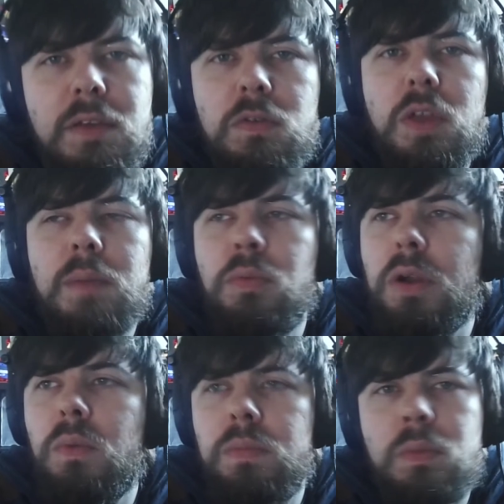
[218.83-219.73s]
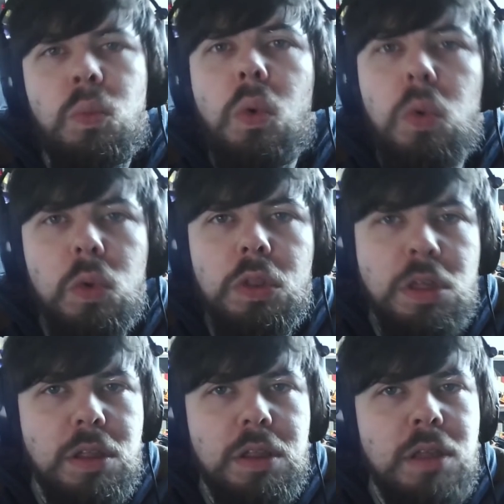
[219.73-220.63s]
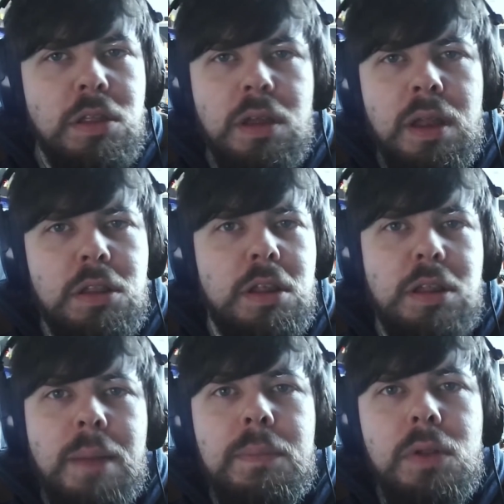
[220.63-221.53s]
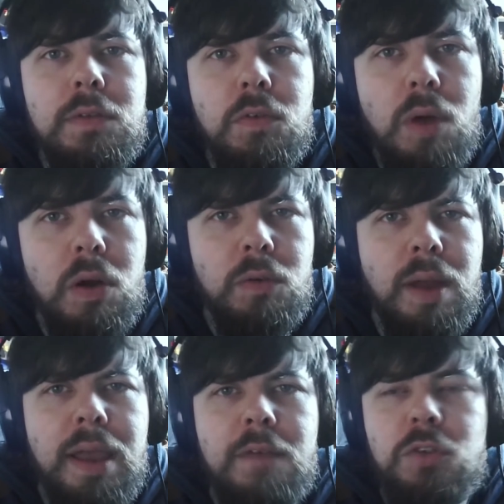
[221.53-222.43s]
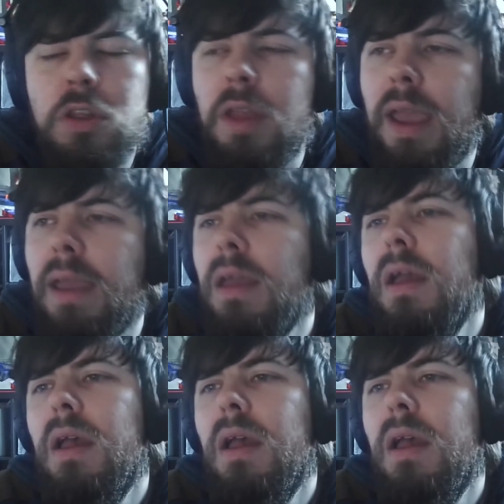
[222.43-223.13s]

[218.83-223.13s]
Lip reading: If you take brick walls as an example of a rock, right, of just a